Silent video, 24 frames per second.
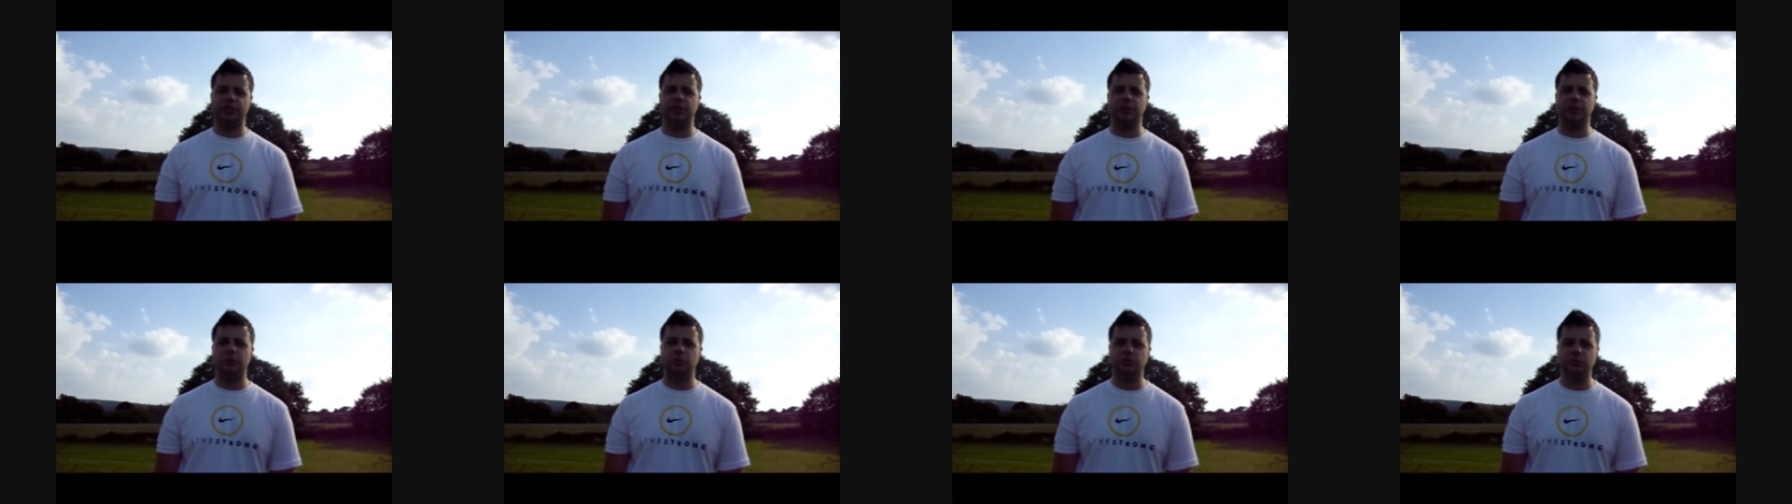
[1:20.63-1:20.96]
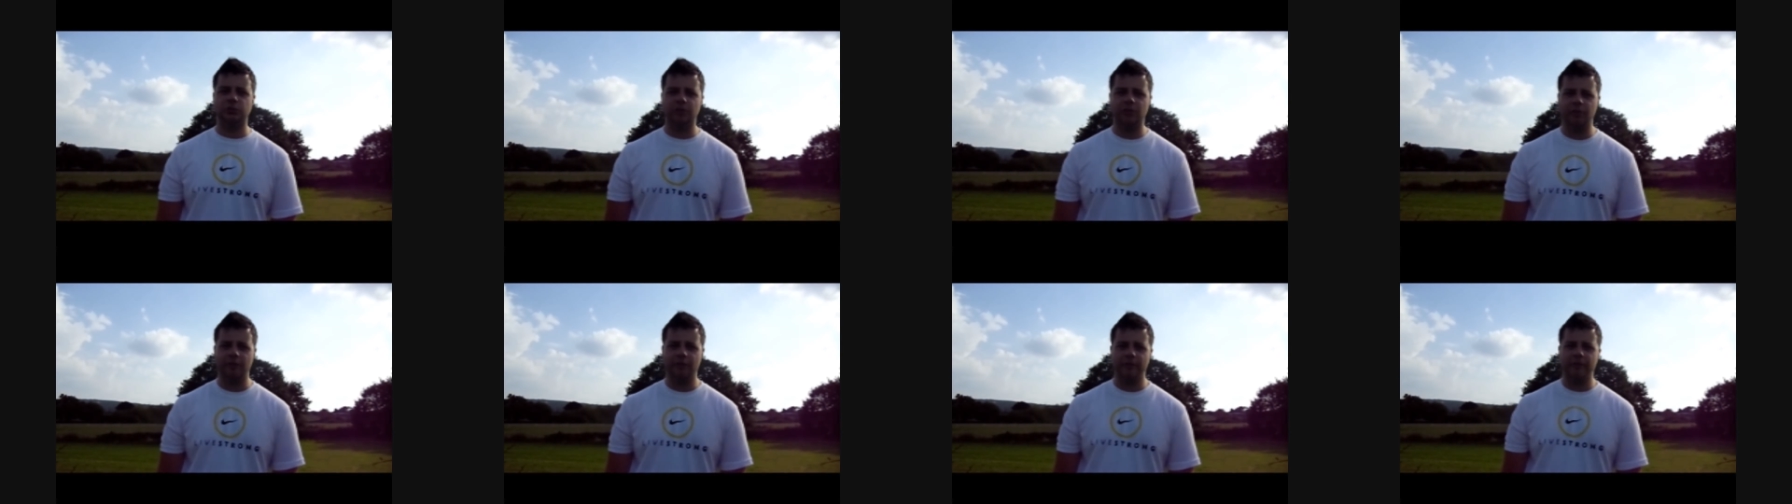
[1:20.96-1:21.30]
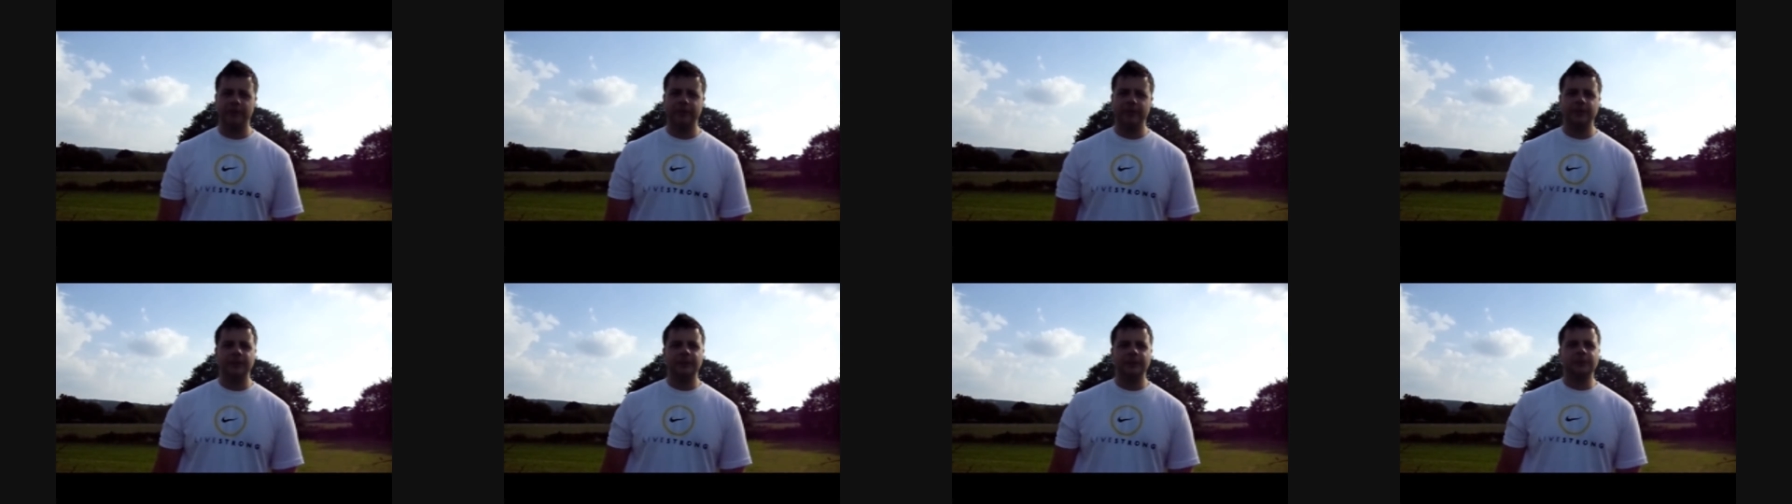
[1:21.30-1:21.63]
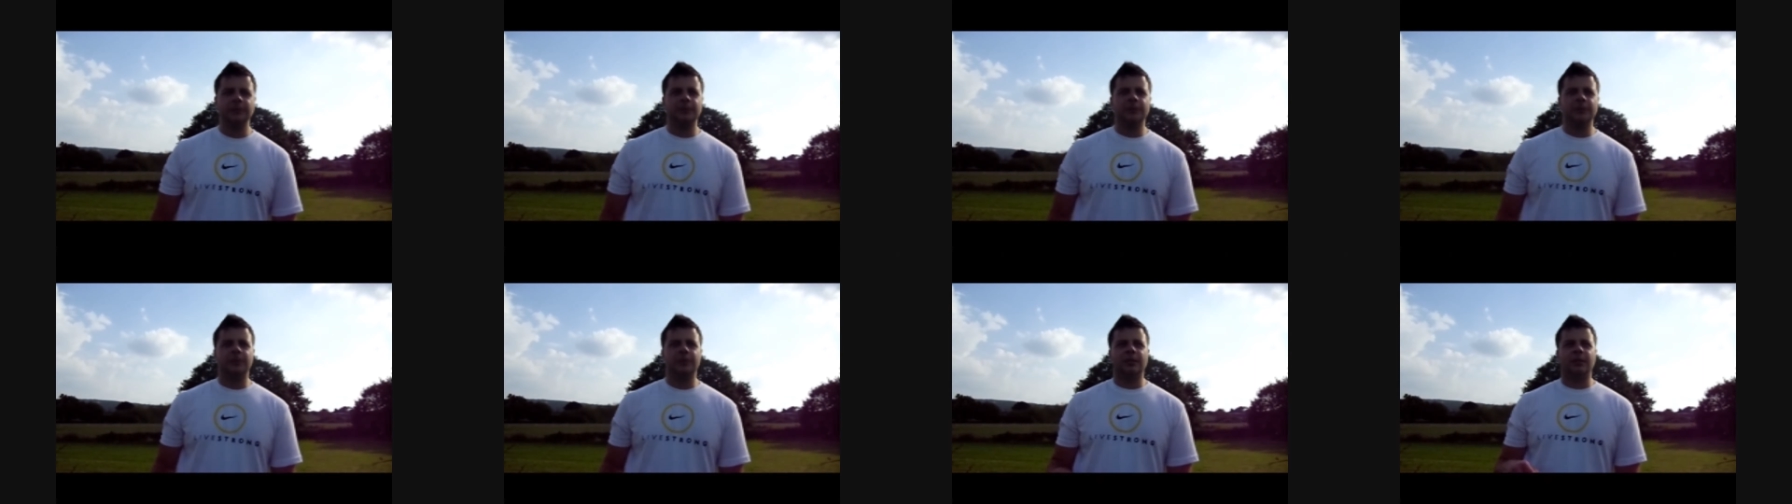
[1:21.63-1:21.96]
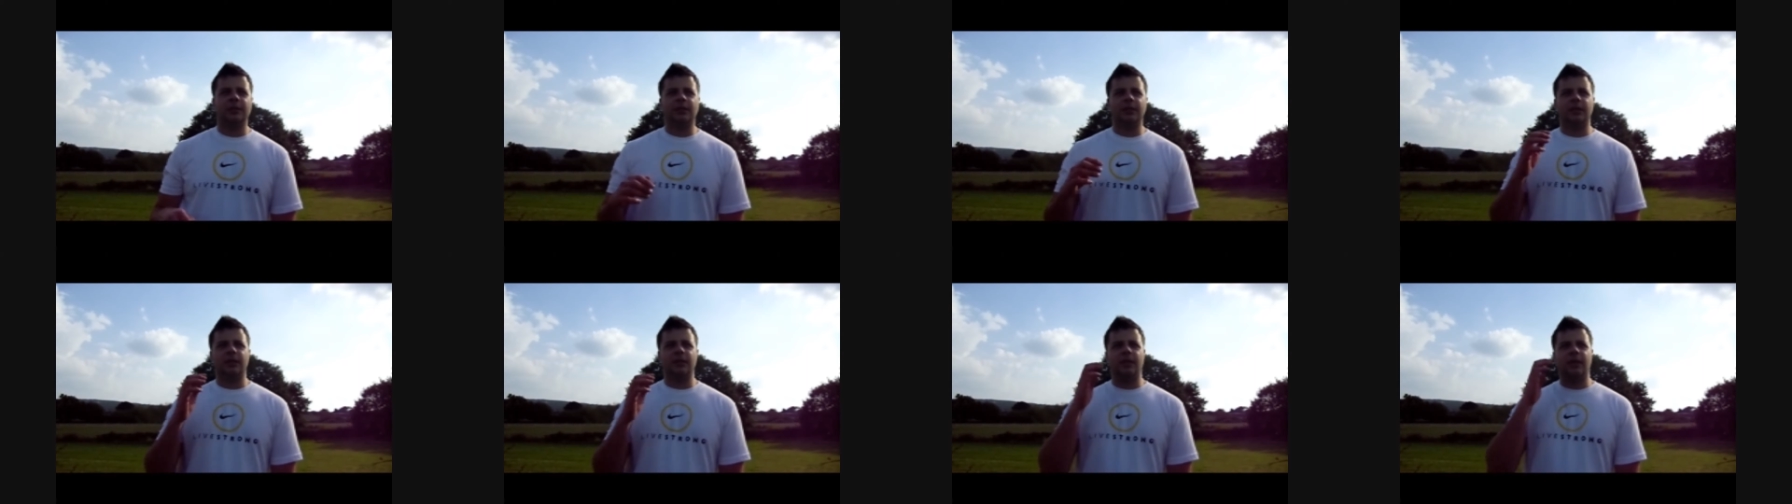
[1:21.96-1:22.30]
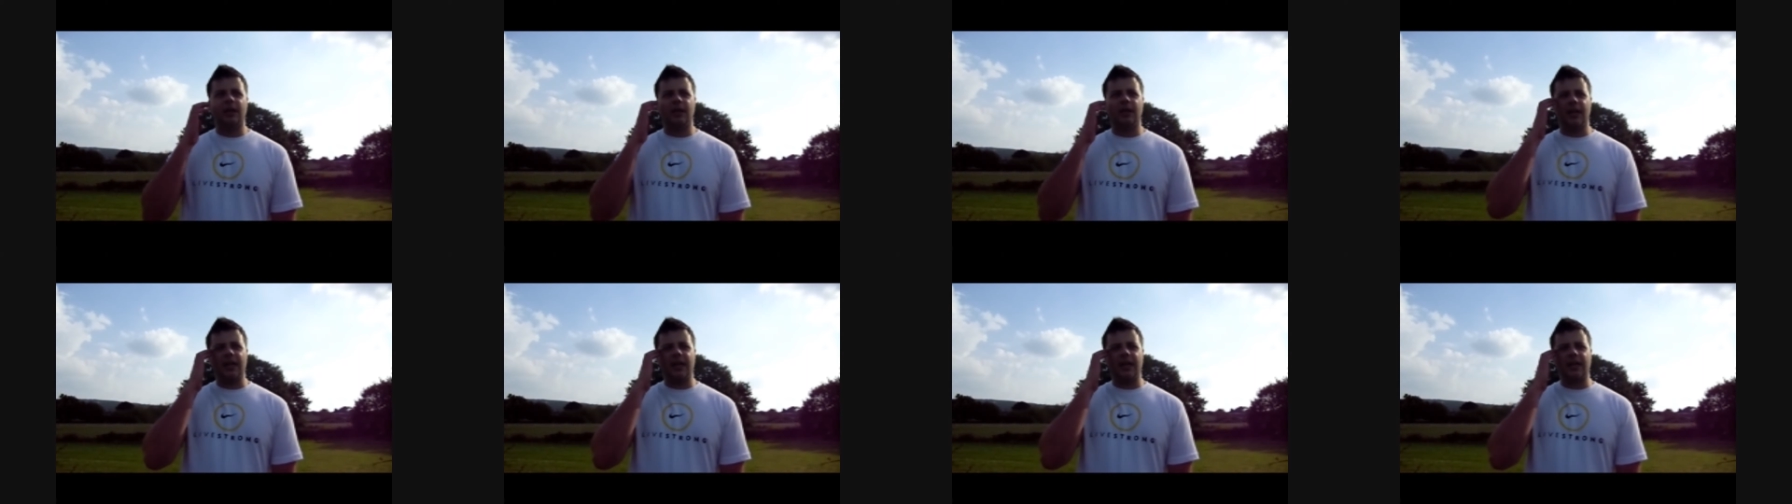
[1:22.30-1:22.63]
use.
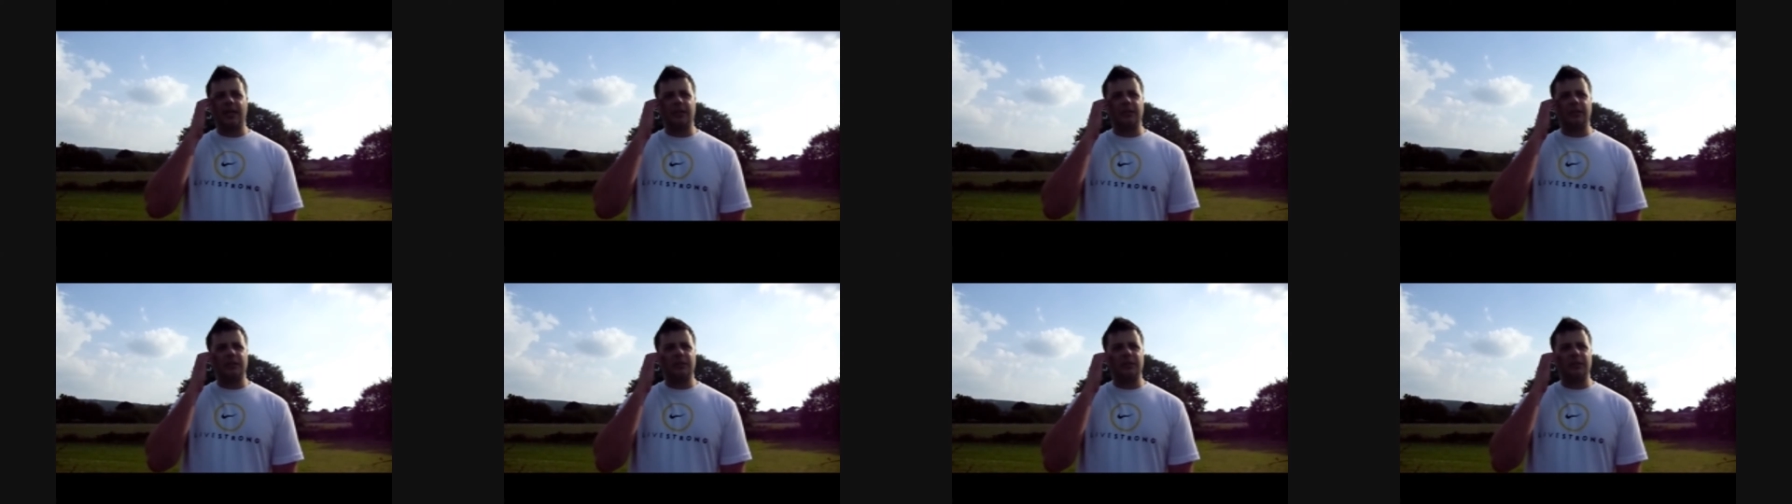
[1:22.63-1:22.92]
Uh,